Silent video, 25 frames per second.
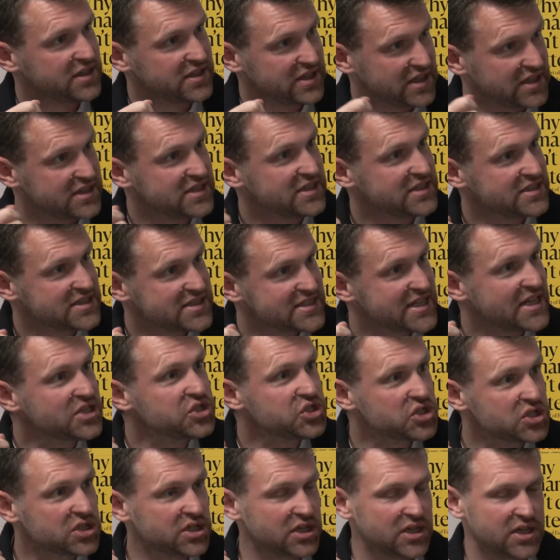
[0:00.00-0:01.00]
And it
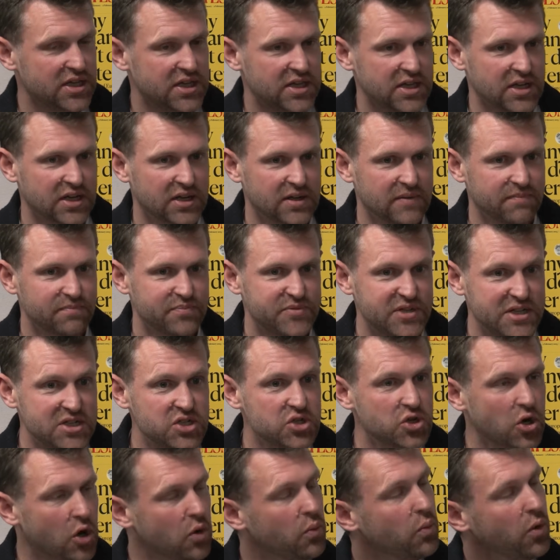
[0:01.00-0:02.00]
essentially
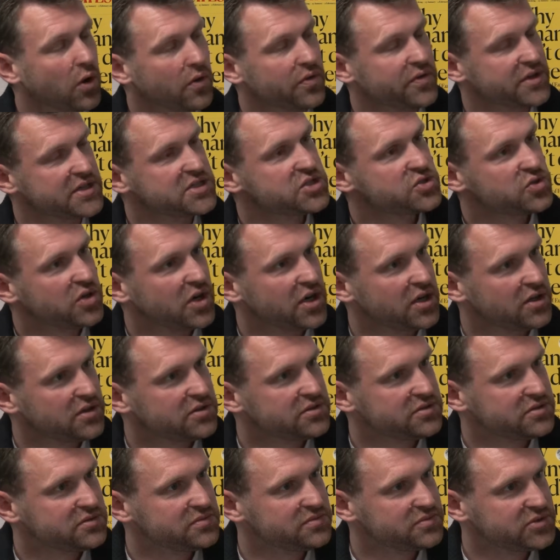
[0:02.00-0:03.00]
did not want this
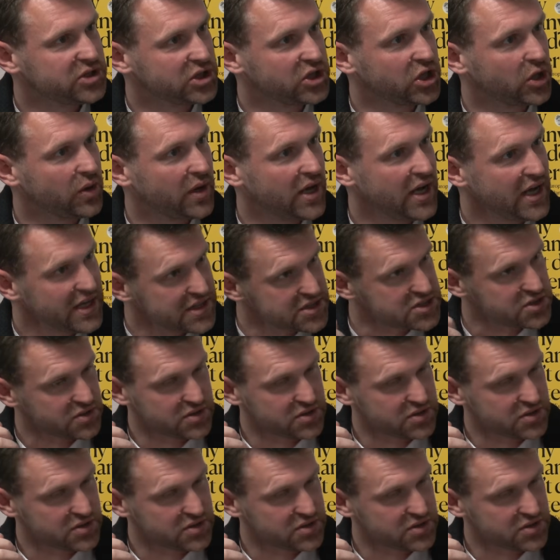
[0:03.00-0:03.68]
trial to go ahead.